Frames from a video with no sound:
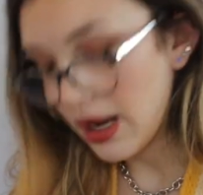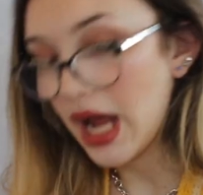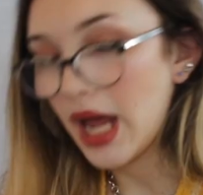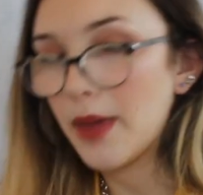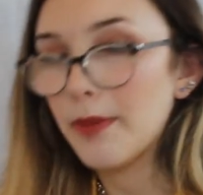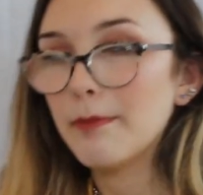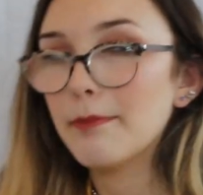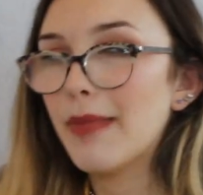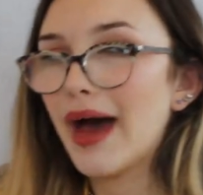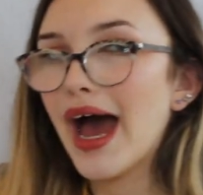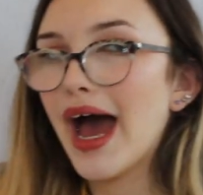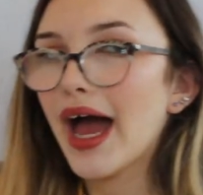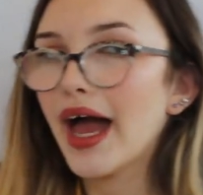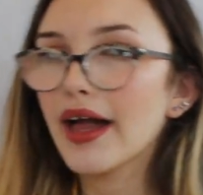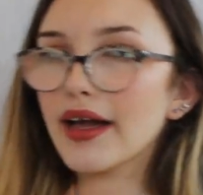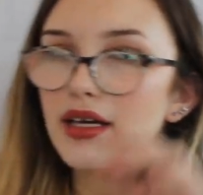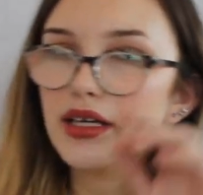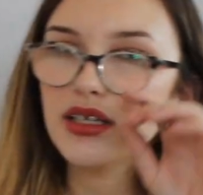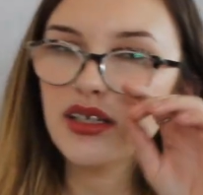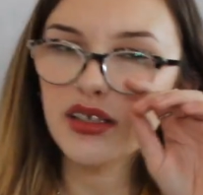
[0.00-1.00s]
my
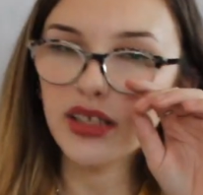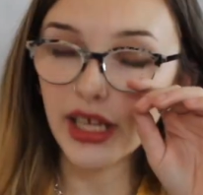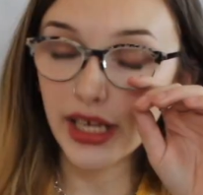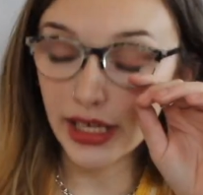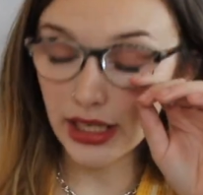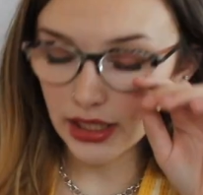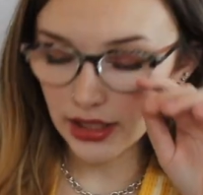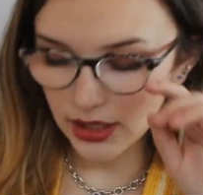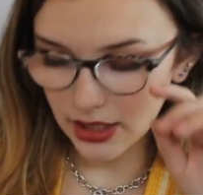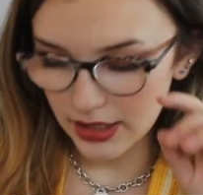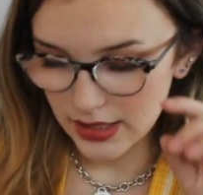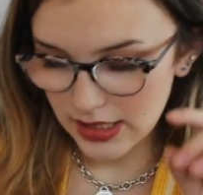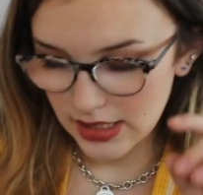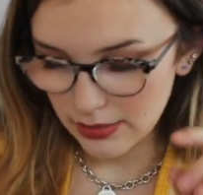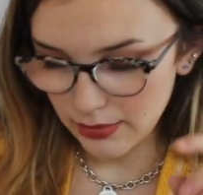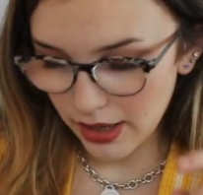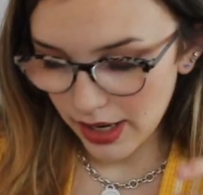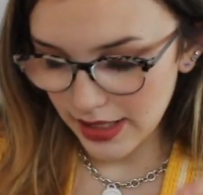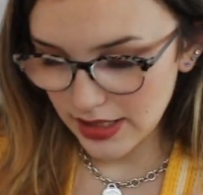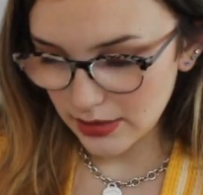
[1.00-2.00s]
M.A.C like
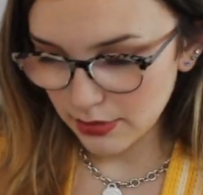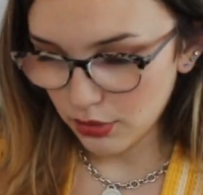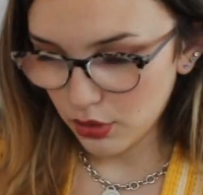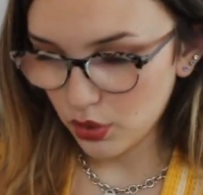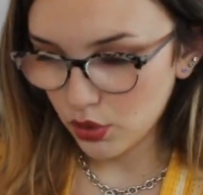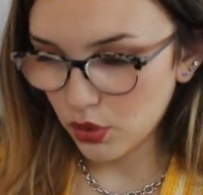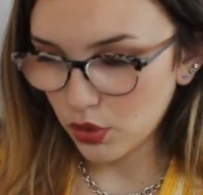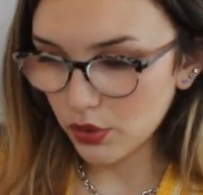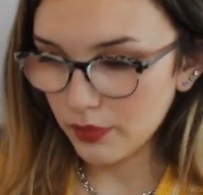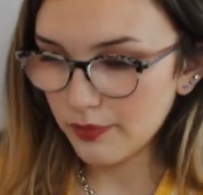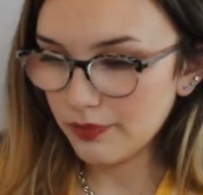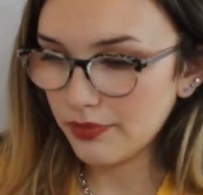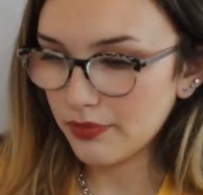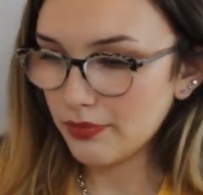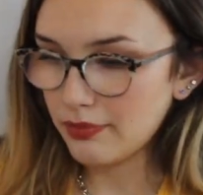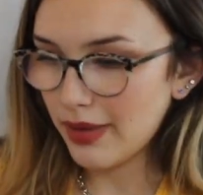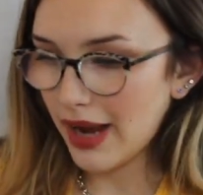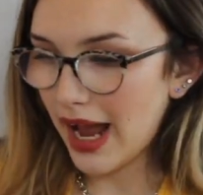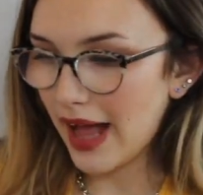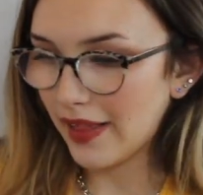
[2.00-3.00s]
customizable
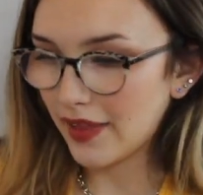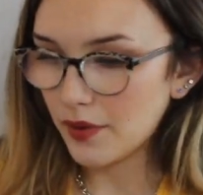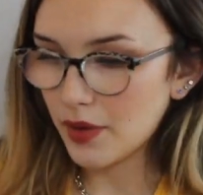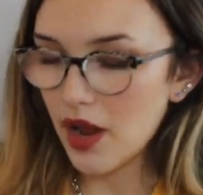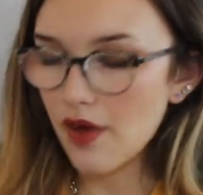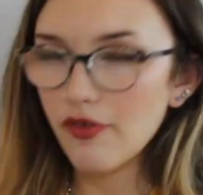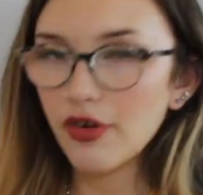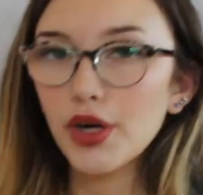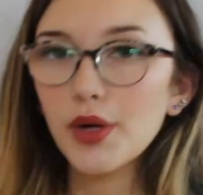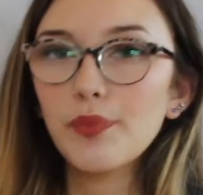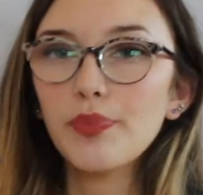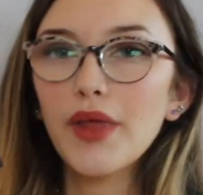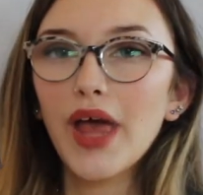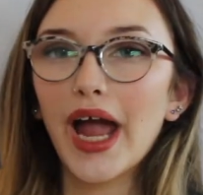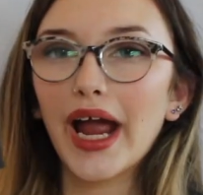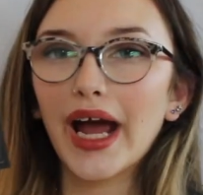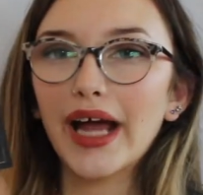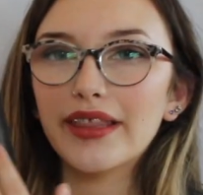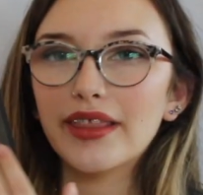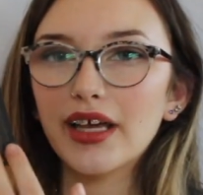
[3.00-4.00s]
palette, whatever.
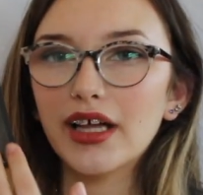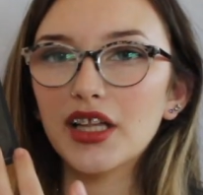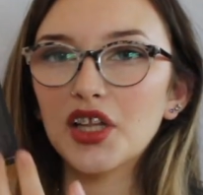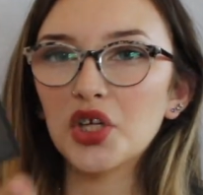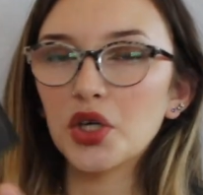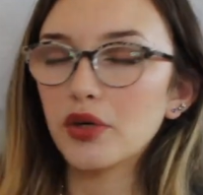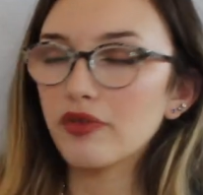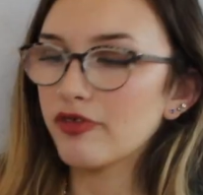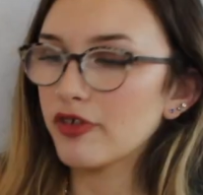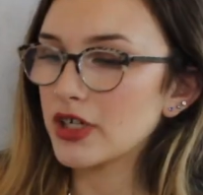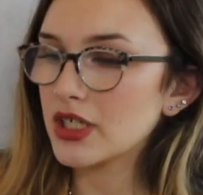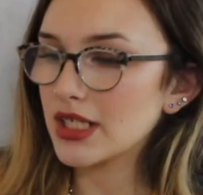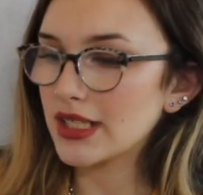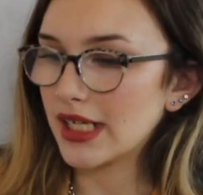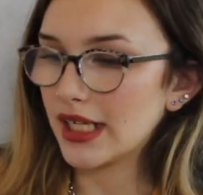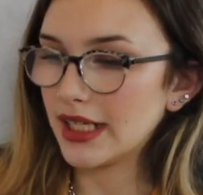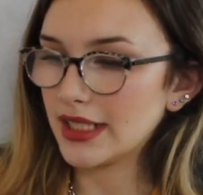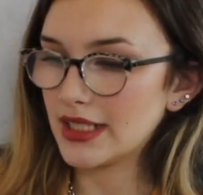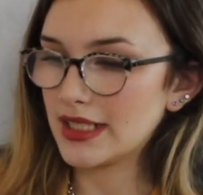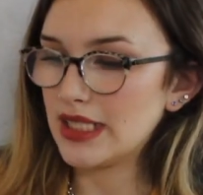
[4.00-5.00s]
I got the clear front
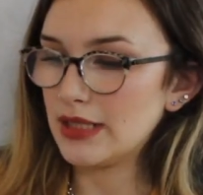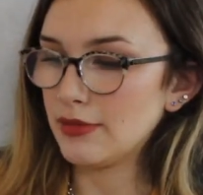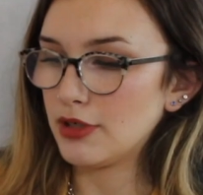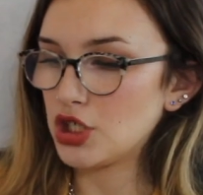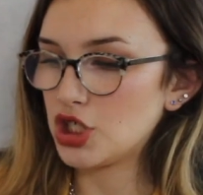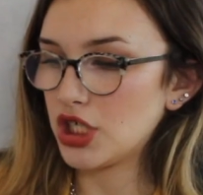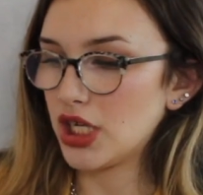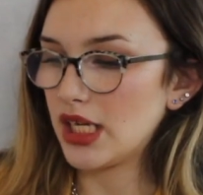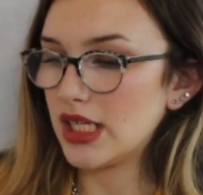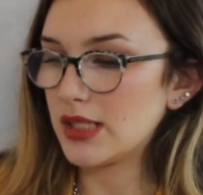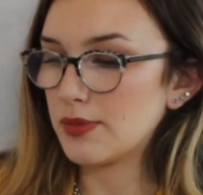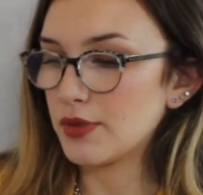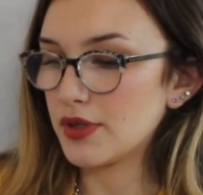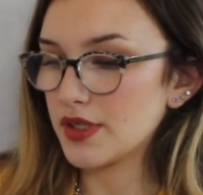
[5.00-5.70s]
because I like to see my shades